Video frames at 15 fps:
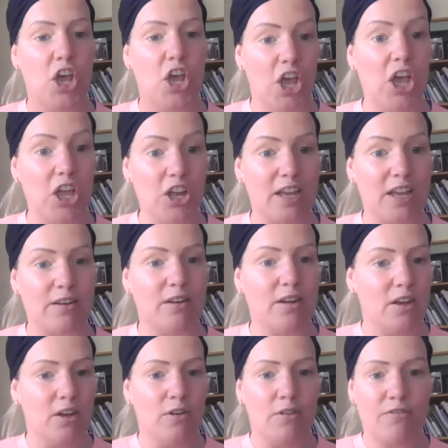earning
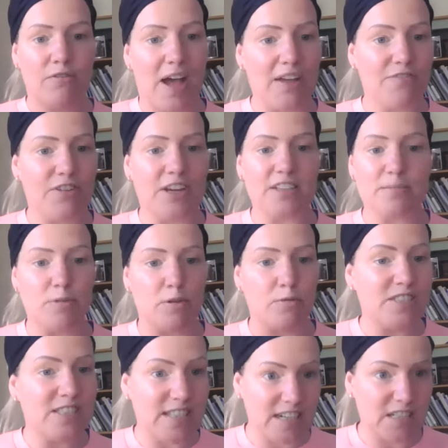5 figures a
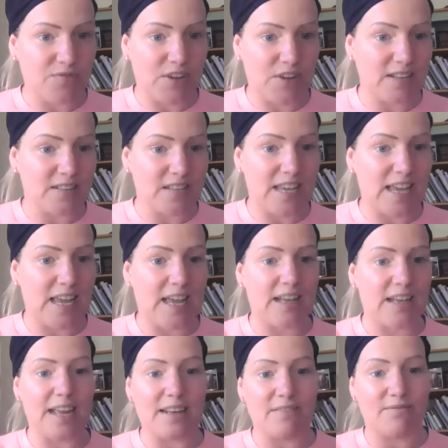month, 6 figures a
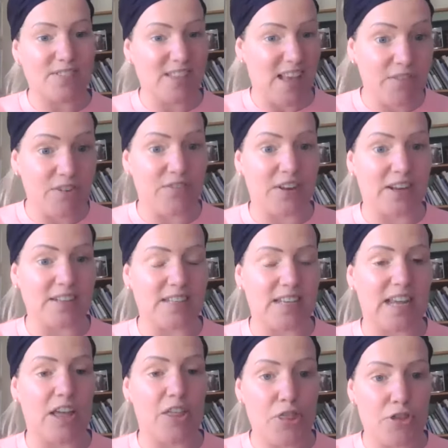year, 7 figures a
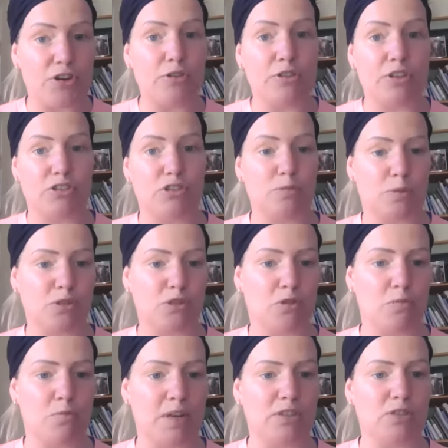year through the Juice Plus
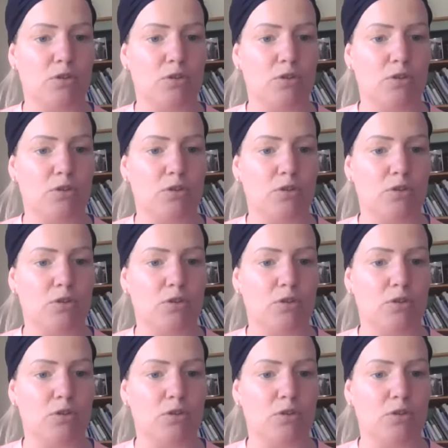company.